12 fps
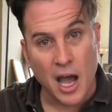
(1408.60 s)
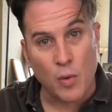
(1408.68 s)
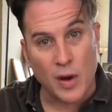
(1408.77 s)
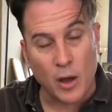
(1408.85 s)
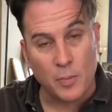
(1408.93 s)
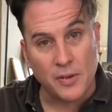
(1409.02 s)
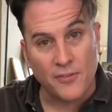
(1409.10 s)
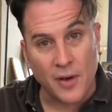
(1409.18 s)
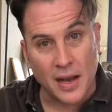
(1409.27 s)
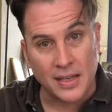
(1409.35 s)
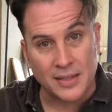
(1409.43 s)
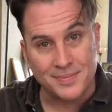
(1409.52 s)
I want to help you
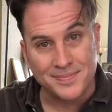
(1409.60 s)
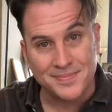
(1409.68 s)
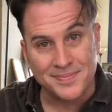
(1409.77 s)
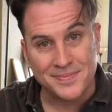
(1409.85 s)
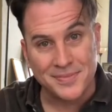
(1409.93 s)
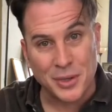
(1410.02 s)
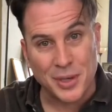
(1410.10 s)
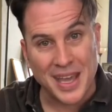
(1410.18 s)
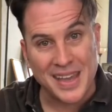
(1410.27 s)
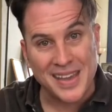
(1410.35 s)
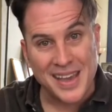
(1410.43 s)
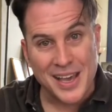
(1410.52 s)
find it.
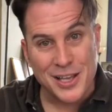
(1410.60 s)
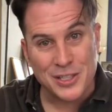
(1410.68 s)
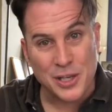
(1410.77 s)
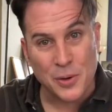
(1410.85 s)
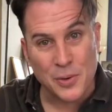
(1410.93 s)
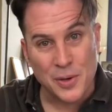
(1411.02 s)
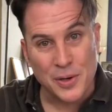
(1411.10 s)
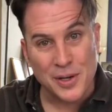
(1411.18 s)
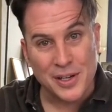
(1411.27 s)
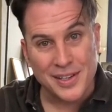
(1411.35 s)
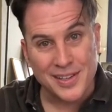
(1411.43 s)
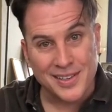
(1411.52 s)
Okay? So
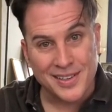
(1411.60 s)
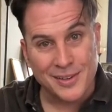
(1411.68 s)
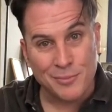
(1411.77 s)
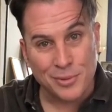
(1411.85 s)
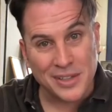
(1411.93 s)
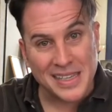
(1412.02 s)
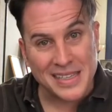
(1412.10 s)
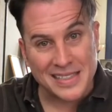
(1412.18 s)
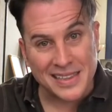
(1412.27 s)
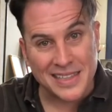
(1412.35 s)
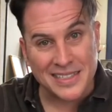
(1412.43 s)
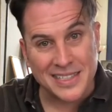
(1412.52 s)

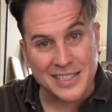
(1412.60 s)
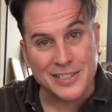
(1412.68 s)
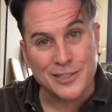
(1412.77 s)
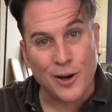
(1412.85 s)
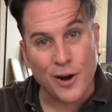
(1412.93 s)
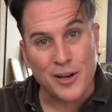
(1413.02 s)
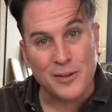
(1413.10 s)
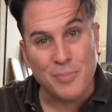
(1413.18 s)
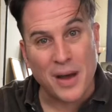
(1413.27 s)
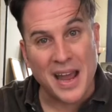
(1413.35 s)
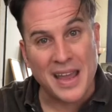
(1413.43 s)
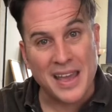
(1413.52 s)
please, let's get started
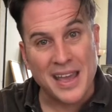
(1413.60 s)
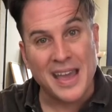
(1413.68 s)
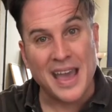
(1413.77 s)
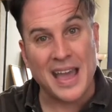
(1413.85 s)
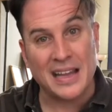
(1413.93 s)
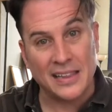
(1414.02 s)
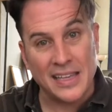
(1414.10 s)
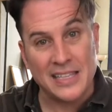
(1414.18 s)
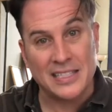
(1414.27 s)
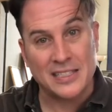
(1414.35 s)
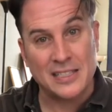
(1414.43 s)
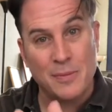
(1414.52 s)
by at
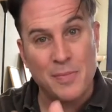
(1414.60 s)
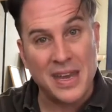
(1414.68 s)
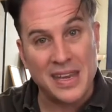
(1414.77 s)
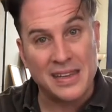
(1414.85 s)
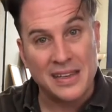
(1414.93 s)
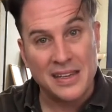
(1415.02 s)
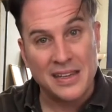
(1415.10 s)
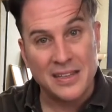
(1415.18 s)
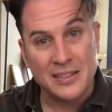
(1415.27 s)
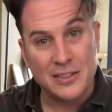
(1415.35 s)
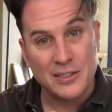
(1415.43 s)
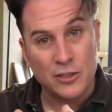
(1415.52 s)
least committing
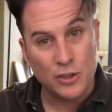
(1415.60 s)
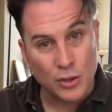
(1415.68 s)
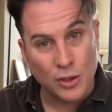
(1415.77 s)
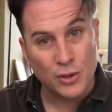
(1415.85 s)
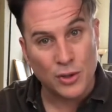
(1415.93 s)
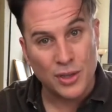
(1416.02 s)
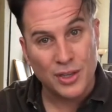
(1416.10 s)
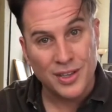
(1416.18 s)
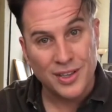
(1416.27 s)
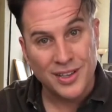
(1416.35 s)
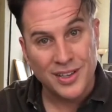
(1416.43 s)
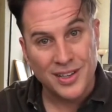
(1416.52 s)
to the truth
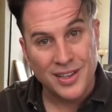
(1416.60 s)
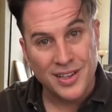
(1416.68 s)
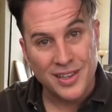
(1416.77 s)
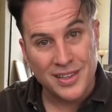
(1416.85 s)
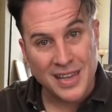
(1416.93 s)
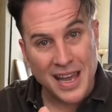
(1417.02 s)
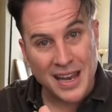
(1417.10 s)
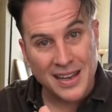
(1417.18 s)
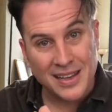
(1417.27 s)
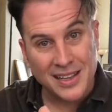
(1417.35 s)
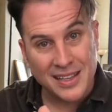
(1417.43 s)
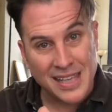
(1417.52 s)

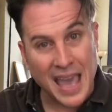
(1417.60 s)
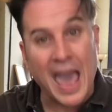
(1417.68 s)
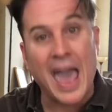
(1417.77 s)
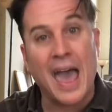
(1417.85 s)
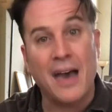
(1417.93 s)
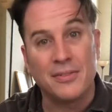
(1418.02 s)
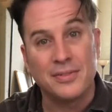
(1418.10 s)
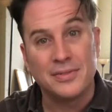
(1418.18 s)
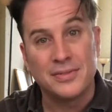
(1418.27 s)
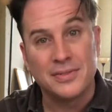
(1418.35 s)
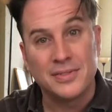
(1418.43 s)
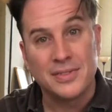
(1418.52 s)
that you have
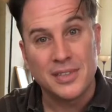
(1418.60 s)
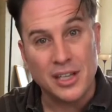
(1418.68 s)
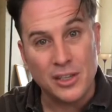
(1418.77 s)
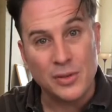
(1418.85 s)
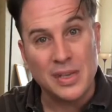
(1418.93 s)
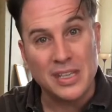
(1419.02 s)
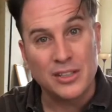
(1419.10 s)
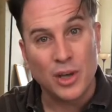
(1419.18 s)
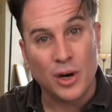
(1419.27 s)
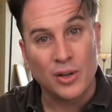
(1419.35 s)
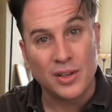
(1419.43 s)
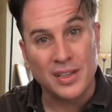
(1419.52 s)
a unique
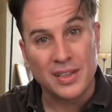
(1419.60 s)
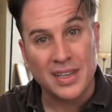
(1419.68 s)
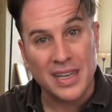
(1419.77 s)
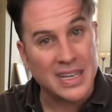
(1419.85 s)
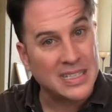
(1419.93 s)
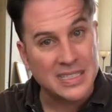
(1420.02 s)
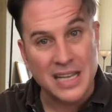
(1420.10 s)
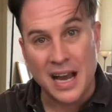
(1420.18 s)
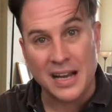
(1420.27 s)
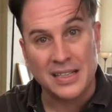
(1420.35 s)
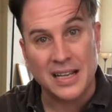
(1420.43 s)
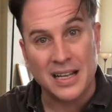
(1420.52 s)
calling, and it's
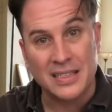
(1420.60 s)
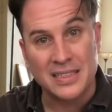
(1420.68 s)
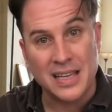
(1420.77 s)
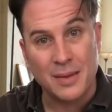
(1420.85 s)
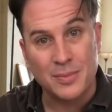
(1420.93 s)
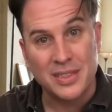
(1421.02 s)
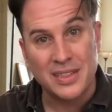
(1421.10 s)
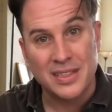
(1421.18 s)
not a concept.